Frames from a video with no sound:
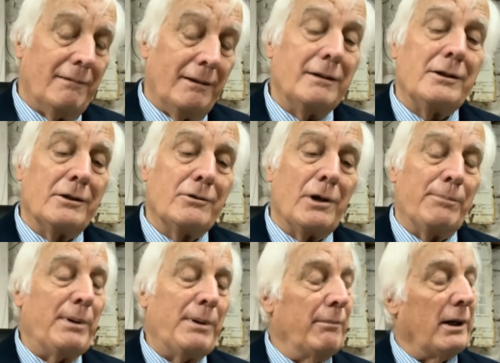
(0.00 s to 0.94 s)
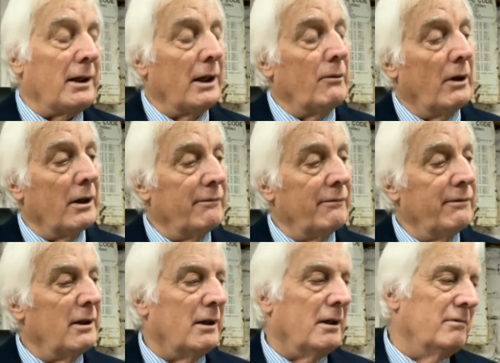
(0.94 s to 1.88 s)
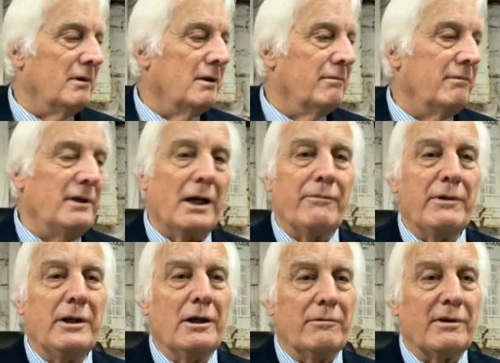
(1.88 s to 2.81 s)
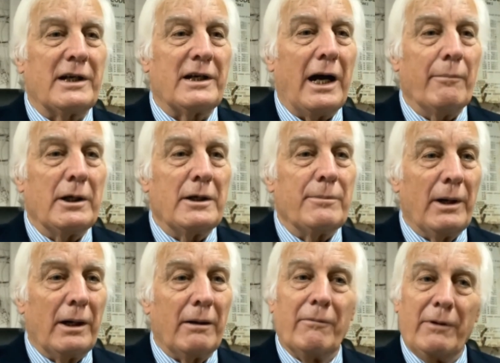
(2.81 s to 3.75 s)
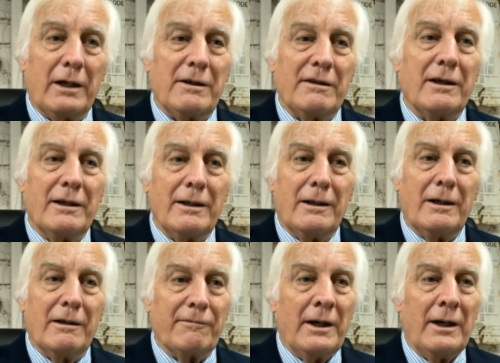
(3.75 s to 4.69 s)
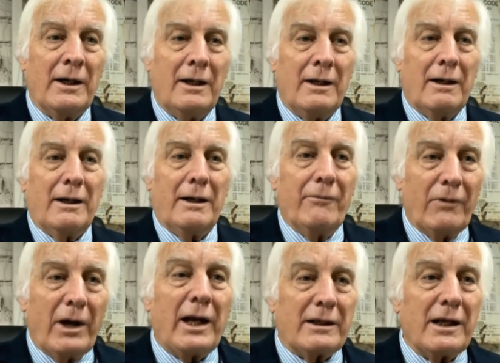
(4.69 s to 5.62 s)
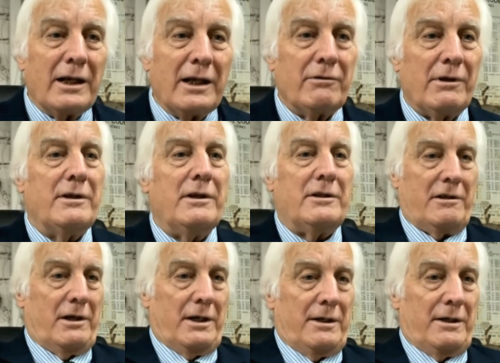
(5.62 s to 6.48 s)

and quite publicly quite often, oh, well, you know, we knew it was garbage, but we had to stay alive. We had to get our research